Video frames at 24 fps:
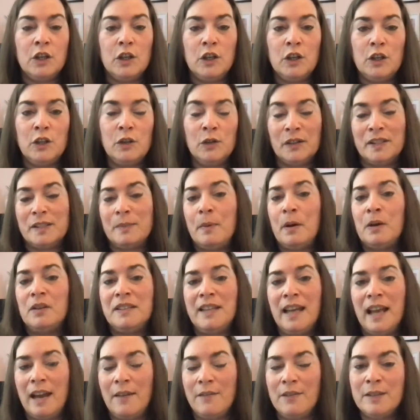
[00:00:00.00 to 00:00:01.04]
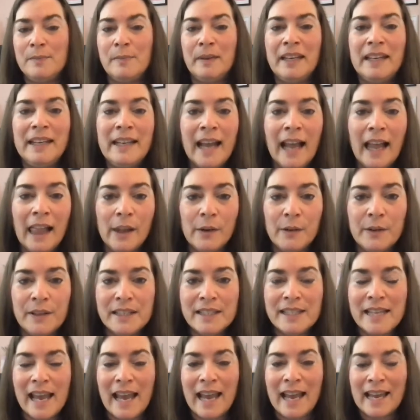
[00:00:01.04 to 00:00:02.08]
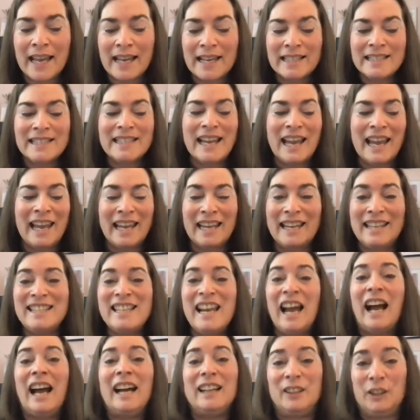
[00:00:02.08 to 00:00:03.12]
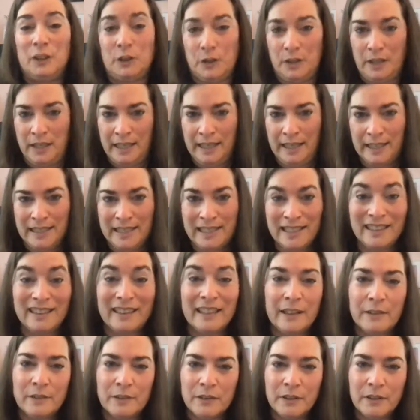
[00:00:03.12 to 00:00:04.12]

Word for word: You're supposed to have as many calories as a toddler needs to live.